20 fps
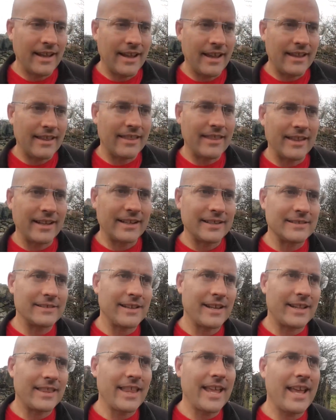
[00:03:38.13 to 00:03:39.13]
and things
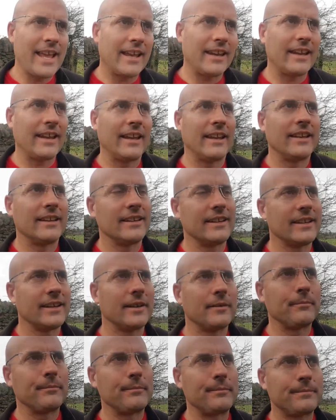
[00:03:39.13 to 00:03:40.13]
like that.
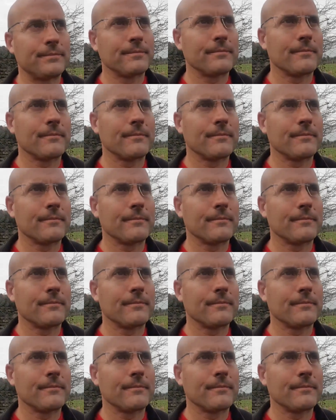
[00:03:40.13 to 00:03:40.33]
And